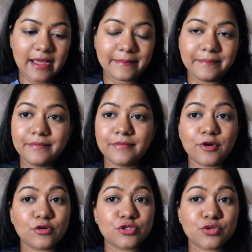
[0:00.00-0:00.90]
I'm
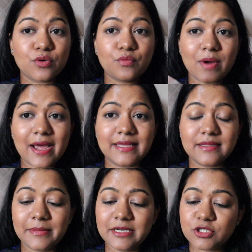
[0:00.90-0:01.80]
not sure why
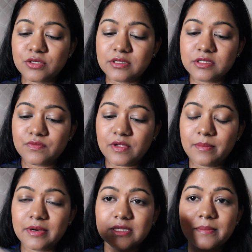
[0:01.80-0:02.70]
they mentioned this way,
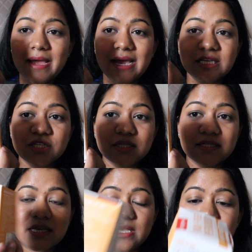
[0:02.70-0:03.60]
but the packaging
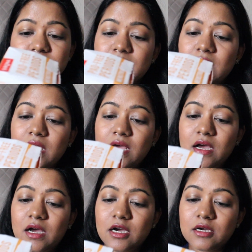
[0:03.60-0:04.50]
says
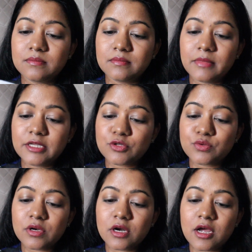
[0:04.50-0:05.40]

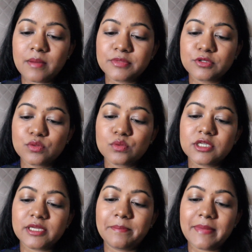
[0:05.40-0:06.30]
menstrual cups
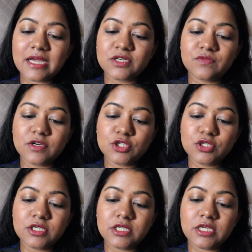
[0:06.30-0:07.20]
don't impact
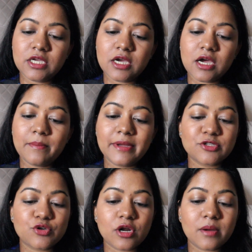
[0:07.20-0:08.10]
virginity. A
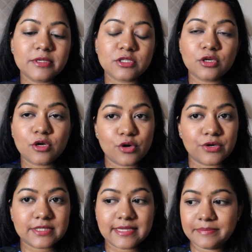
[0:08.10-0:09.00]
menstrual cup is not a
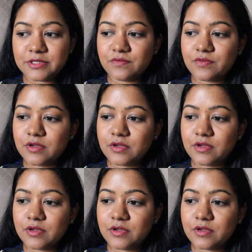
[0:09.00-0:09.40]
contraceptive.